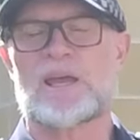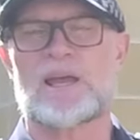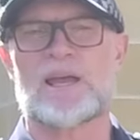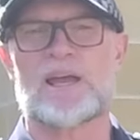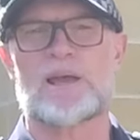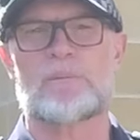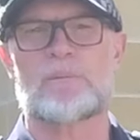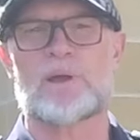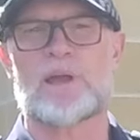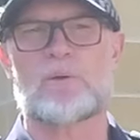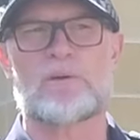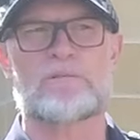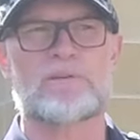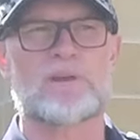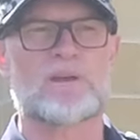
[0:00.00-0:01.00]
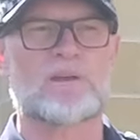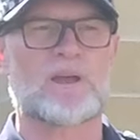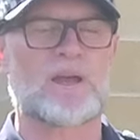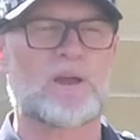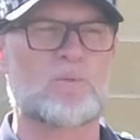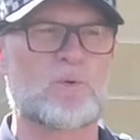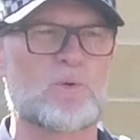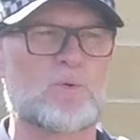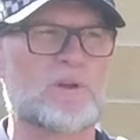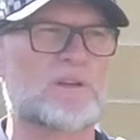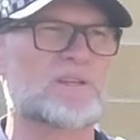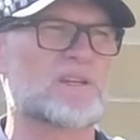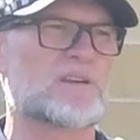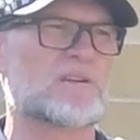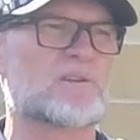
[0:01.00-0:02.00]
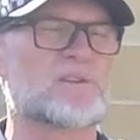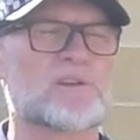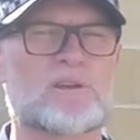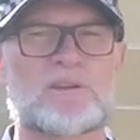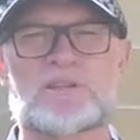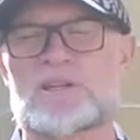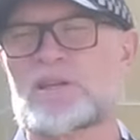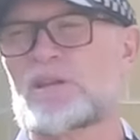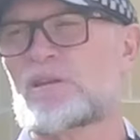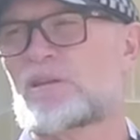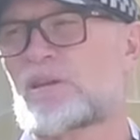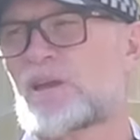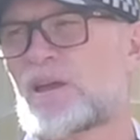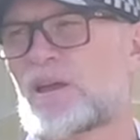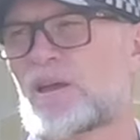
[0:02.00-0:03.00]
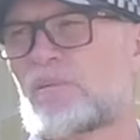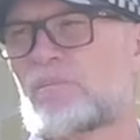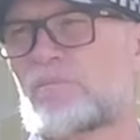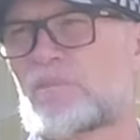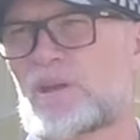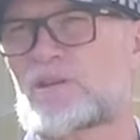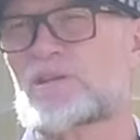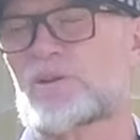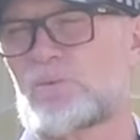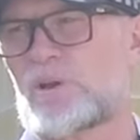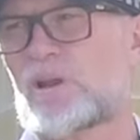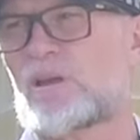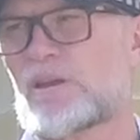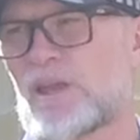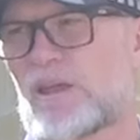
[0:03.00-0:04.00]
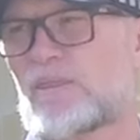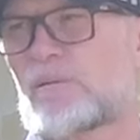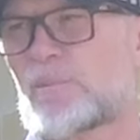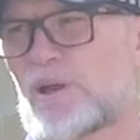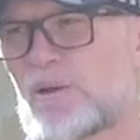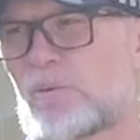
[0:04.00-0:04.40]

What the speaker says: However, we'll continue searching until we locate the mine.